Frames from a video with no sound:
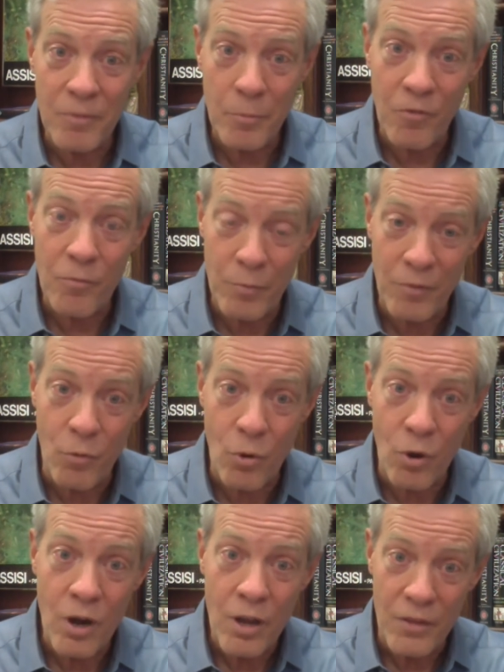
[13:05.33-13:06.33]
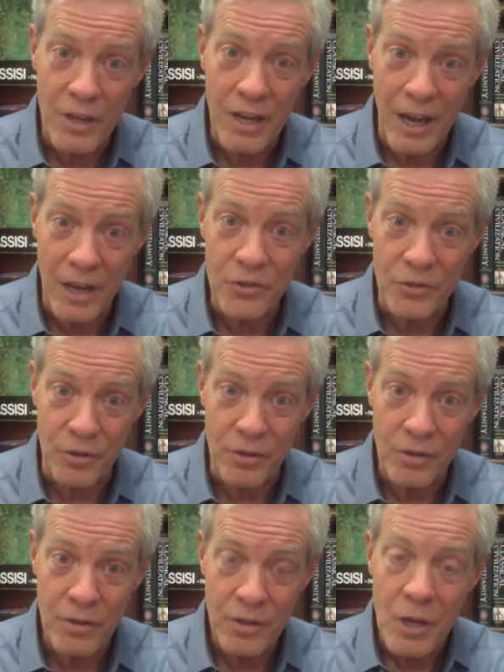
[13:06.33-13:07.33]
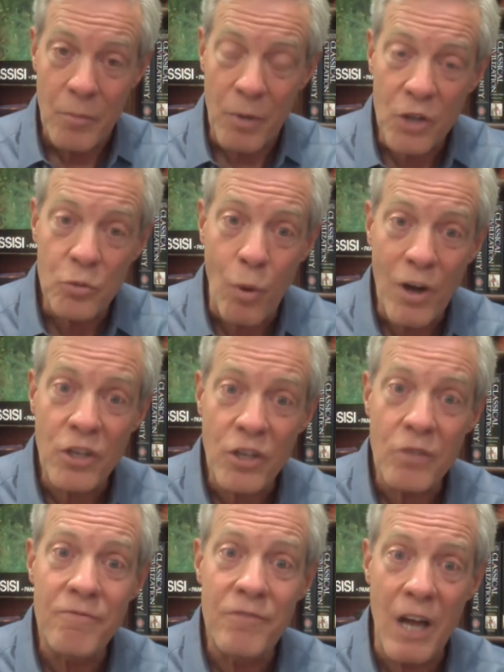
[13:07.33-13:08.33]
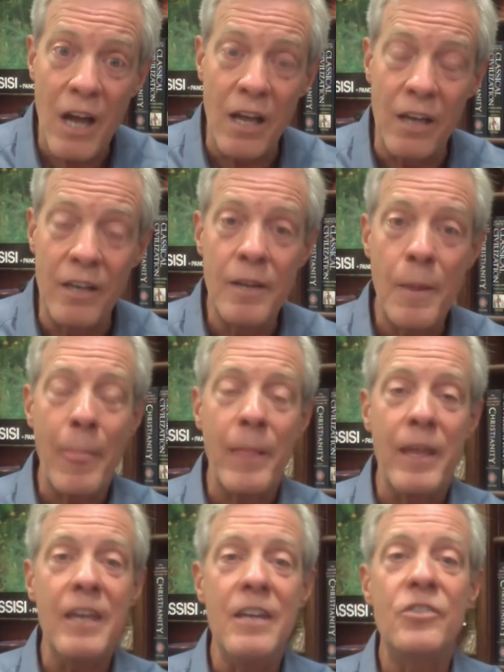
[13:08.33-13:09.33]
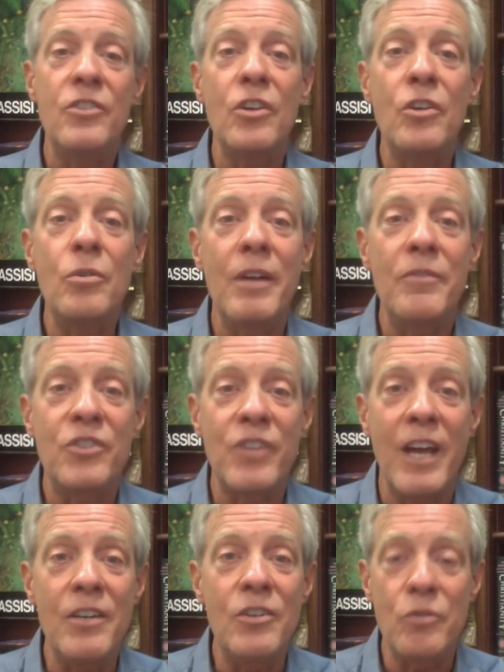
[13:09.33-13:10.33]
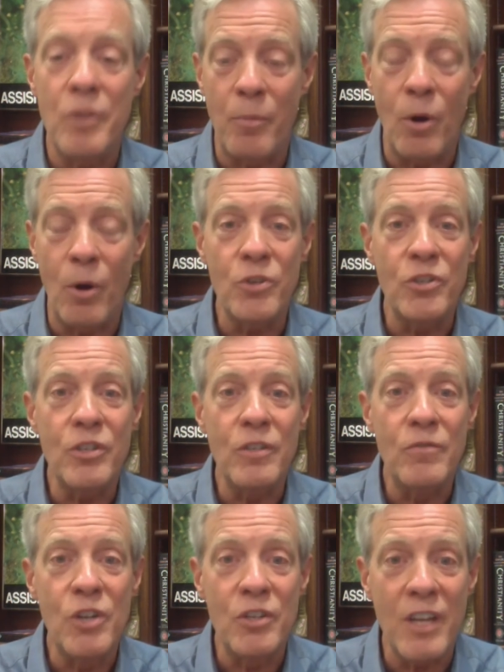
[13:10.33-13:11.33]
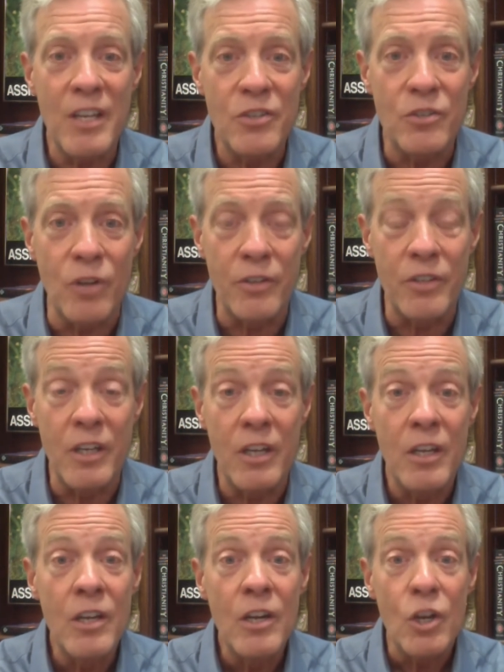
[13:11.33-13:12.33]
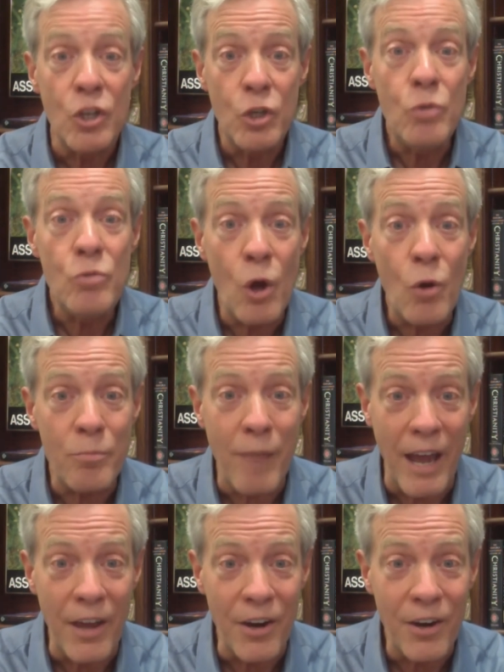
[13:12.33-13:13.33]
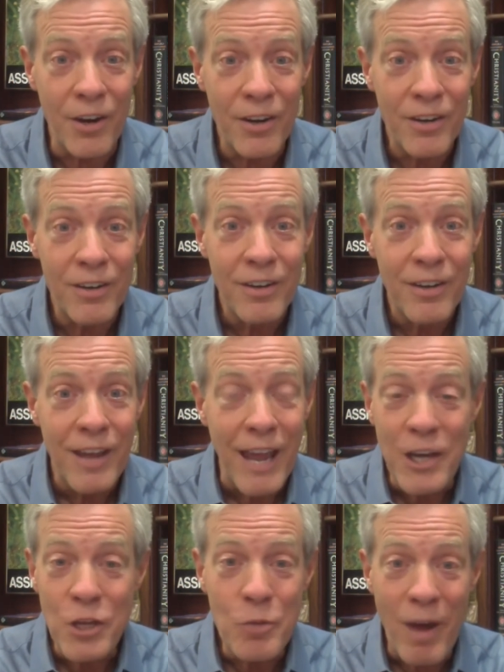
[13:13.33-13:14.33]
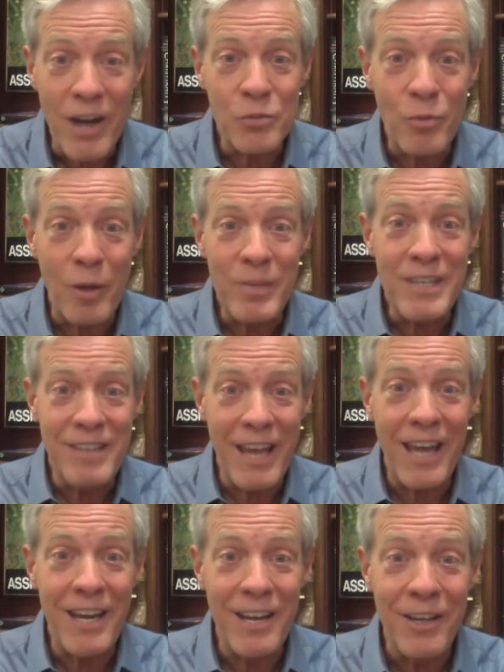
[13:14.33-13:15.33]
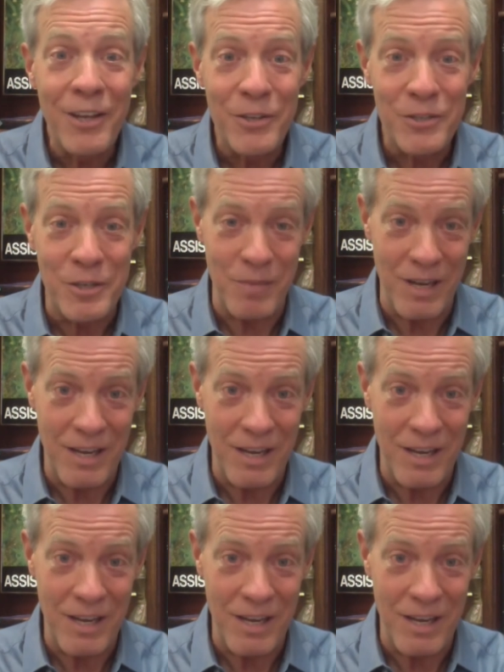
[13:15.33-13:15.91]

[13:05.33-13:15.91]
before the council. Because what you've done is you have said to the person you've just insulted, you don't matter, and you might as well be dead to me."